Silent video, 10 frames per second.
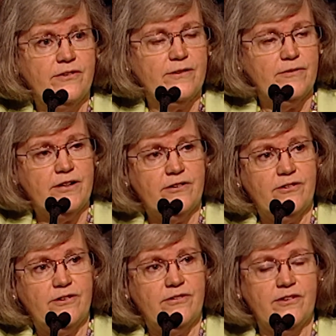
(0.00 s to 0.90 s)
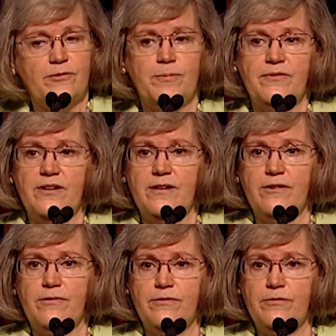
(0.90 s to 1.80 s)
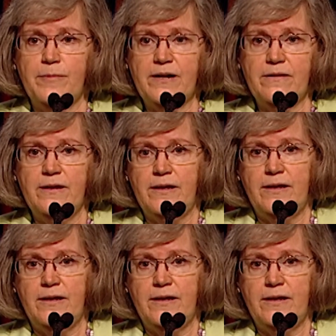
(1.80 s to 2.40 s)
that reduction to 6% I told you about,